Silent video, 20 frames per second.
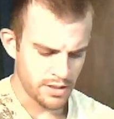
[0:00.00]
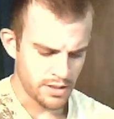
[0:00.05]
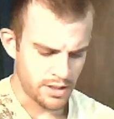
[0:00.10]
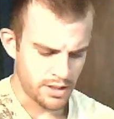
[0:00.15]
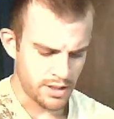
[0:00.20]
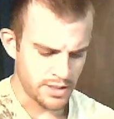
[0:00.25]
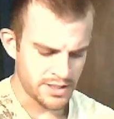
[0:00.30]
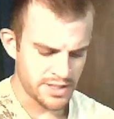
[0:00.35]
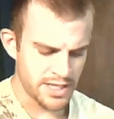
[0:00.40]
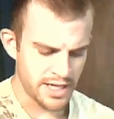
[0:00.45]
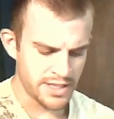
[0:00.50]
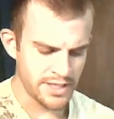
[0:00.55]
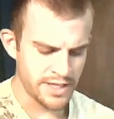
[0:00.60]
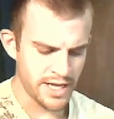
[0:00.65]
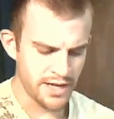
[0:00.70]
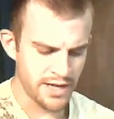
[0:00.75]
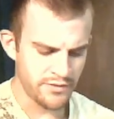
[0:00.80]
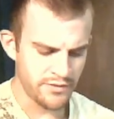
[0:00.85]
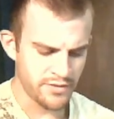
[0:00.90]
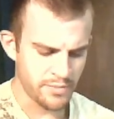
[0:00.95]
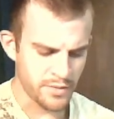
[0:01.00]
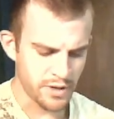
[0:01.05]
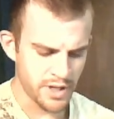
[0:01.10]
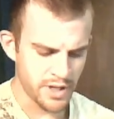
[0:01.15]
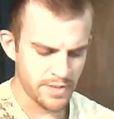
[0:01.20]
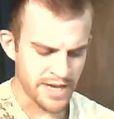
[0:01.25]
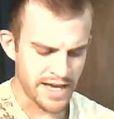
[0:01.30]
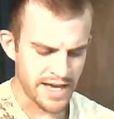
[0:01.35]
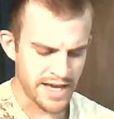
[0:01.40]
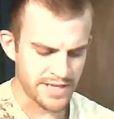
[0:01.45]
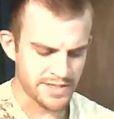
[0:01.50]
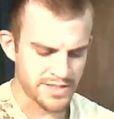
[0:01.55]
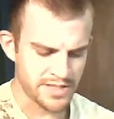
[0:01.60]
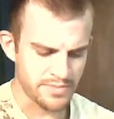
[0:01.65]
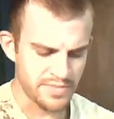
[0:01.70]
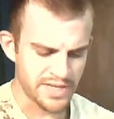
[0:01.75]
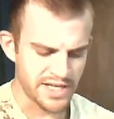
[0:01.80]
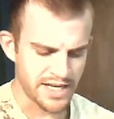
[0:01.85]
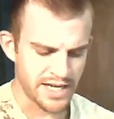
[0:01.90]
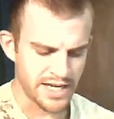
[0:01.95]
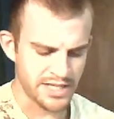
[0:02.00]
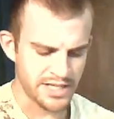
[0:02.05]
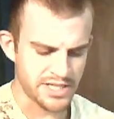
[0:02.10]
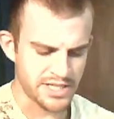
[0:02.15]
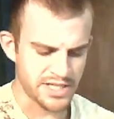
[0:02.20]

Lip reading: On Sunday, from early Mass to midnight,